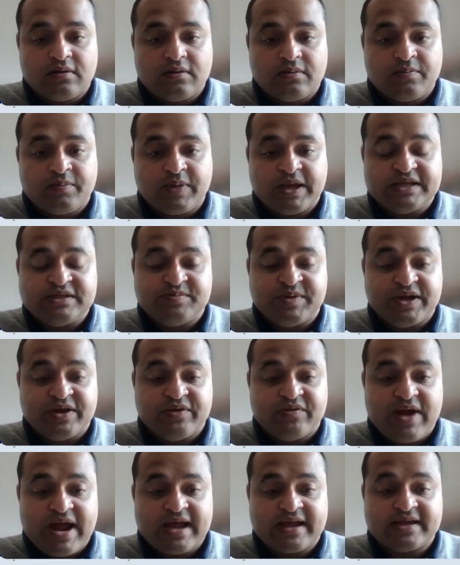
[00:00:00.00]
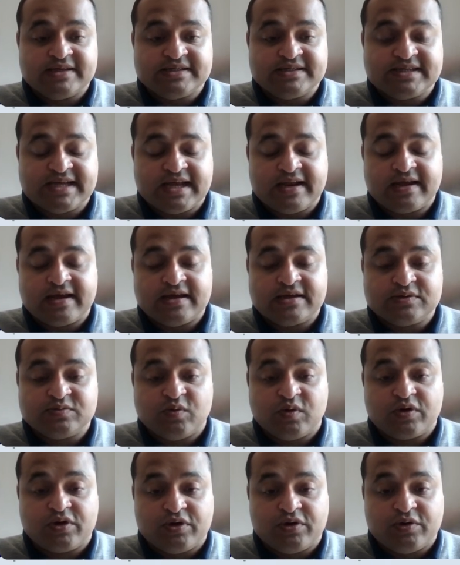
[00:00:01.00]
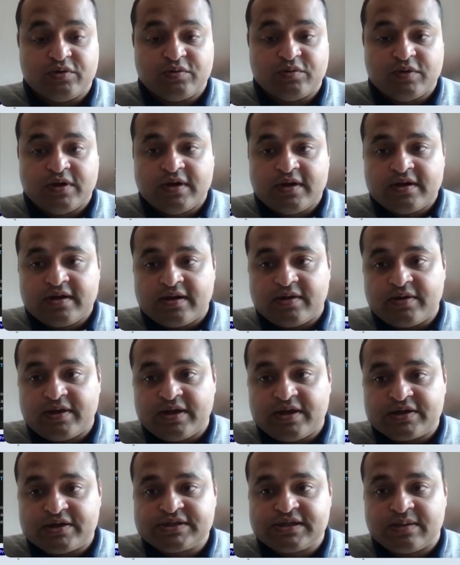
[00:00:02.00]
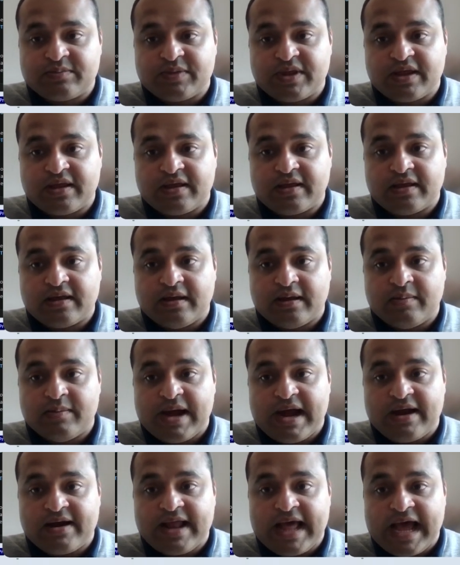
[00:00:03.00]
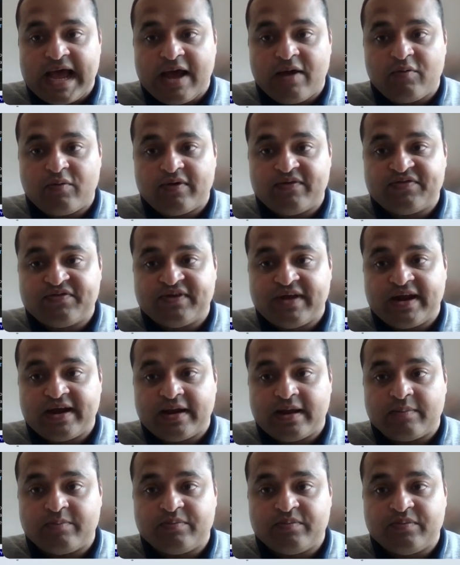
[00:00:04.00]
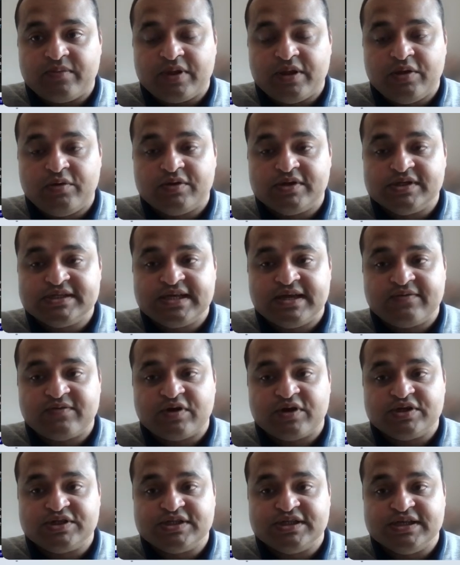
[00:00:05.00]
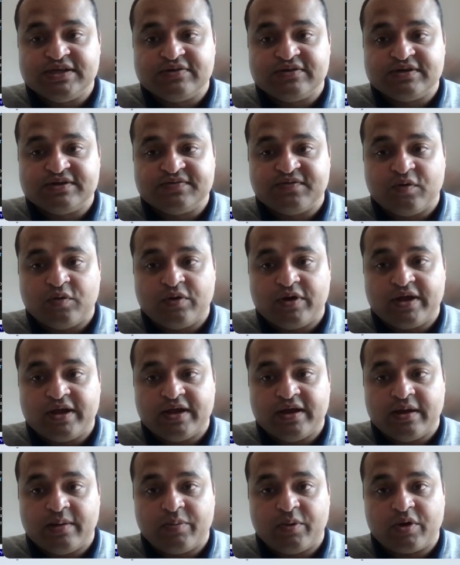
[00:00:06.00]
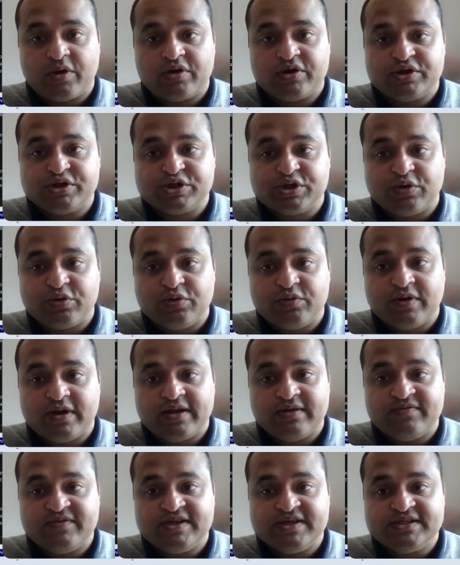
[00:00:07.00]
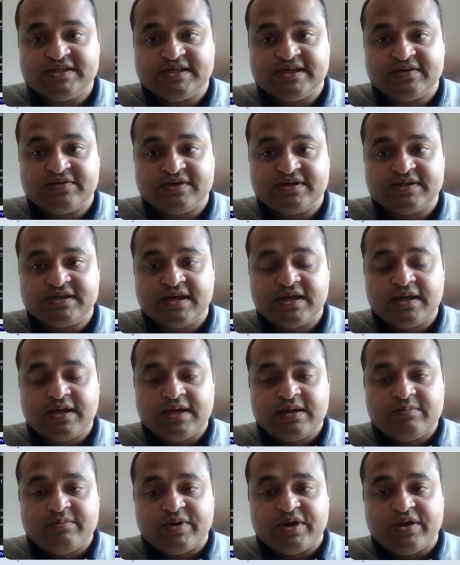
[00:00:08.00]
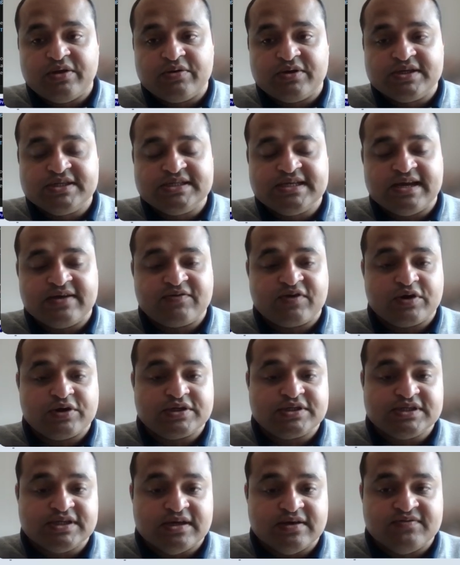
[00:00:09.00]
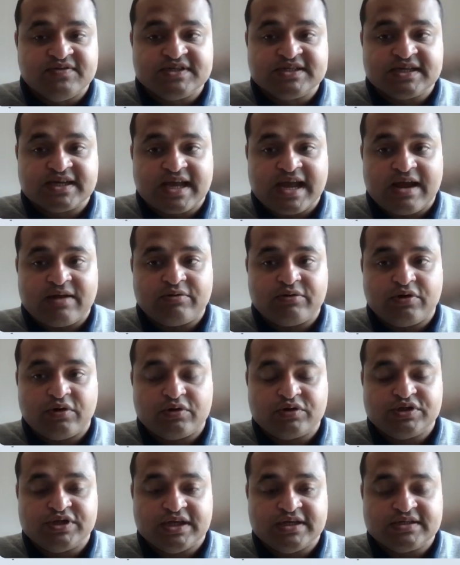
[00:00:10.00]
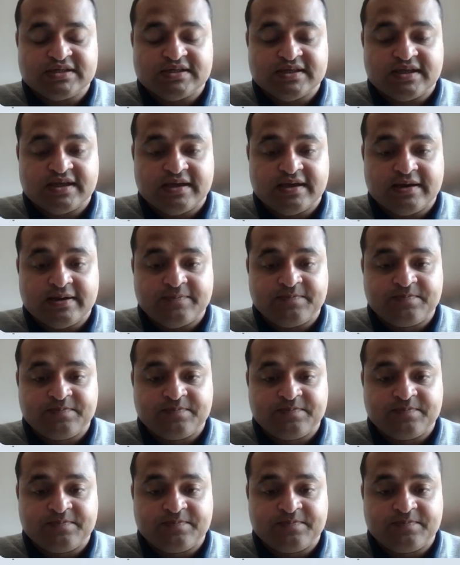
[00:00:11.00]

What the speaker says: PageSpeed Rank is telling us what to do. Now, here's something about how we've set up. You can see I've got a secrets folder here. I'm not going to show you any of these secrets, but you can see I've got a service account.json here.